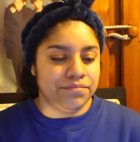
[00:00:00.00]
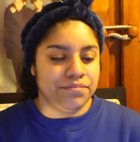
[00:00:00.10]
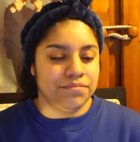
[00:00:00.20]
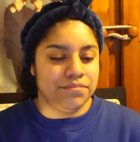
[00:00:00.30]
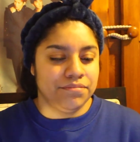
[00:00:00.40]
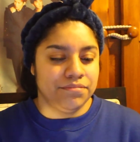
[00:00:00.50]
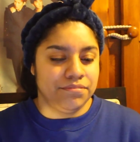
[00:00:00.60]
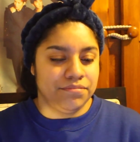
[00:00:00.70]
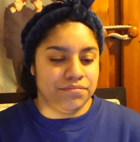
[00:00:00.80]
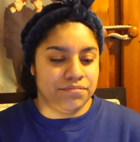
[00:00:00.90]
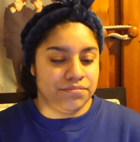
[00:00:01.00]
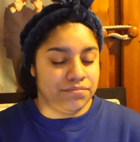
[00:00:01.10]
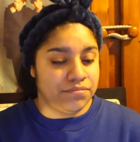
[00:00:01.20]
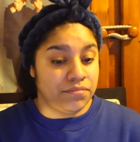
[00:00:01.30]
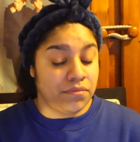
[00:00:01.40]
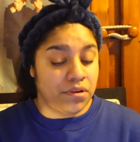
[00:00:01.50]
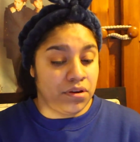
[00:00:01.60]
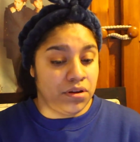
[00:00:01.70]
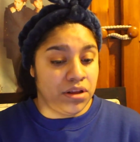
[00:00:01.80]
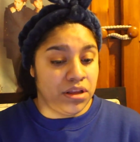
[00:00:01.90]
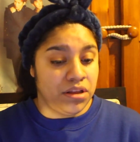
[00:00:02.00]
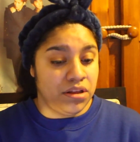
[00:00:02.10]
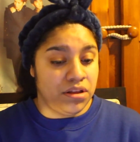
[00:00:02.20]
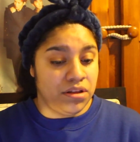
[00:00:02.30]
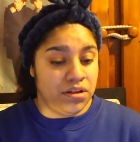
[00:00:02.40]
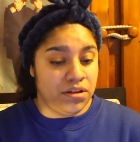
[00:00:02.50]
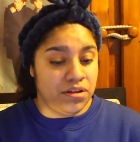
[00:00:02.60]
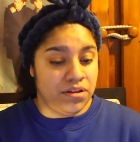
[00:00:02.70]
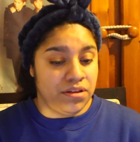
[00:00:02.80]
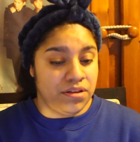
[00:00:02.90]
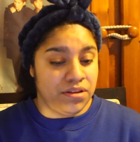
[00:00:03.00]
Nobody speaks.